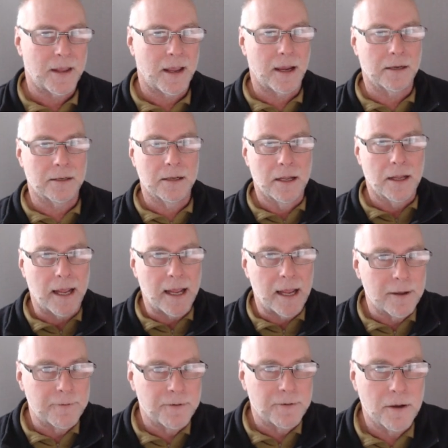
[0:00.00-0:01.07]
And
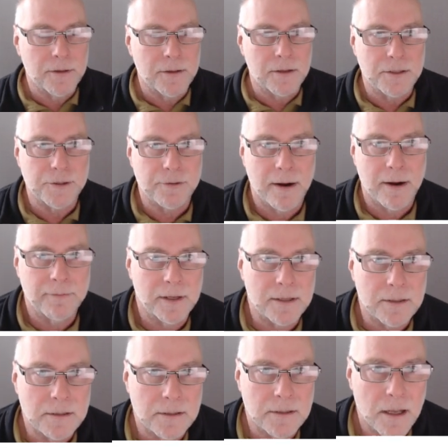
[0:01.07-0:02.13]
airflow that is
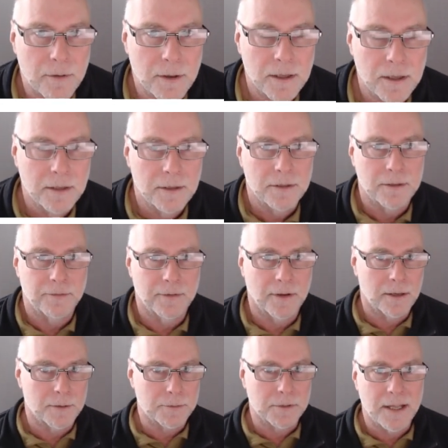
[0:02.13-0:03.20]
travelling slower
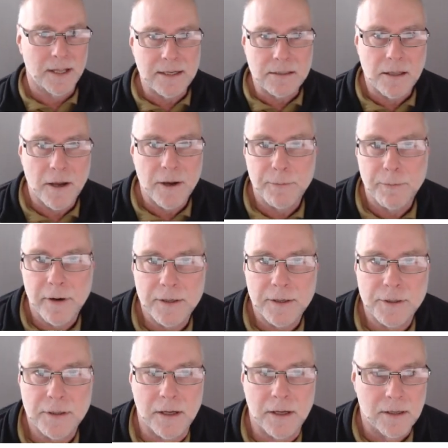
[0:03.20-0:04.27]
develops less low
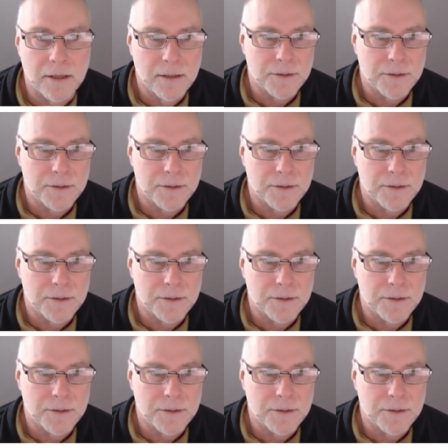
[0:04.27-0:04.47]
pressure.